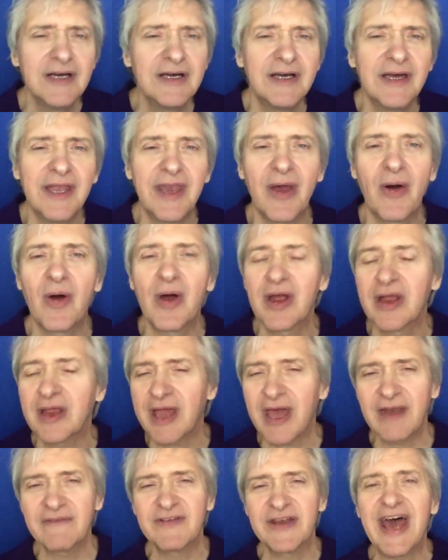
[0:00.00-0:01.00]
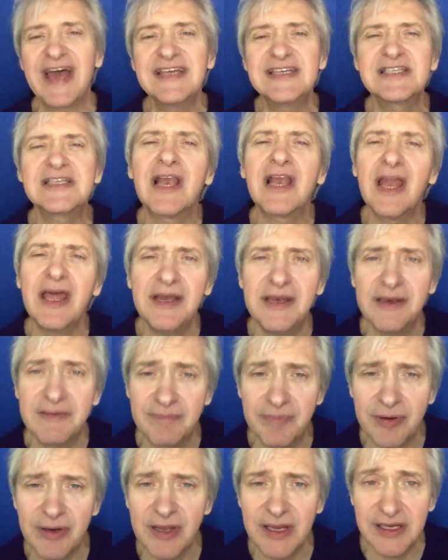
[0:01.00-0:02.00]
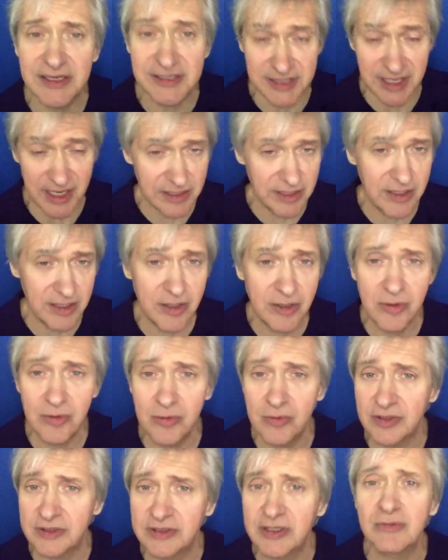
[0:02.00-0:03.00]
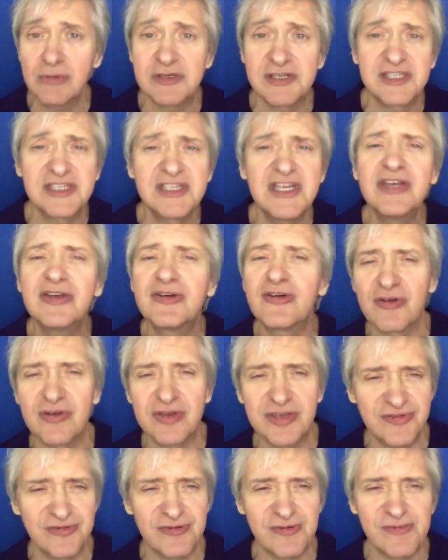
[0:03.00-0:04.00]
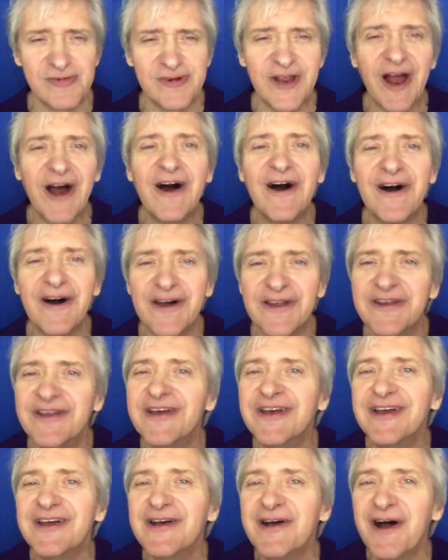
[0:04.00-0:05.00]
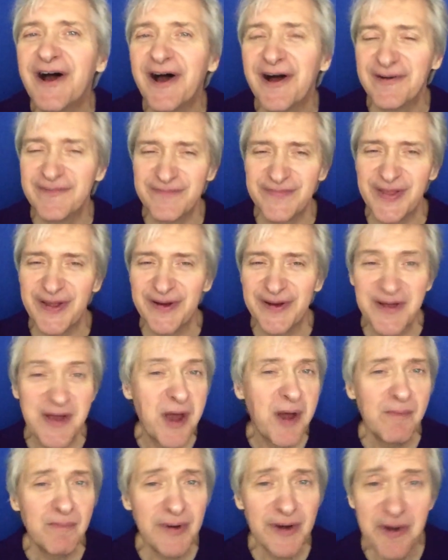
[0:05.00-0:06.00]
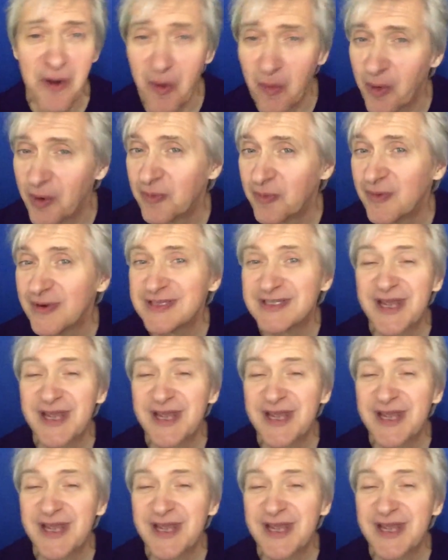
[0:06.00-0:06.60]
you know, kind of an isolated place. I knew that there was secrets from God up there but no one was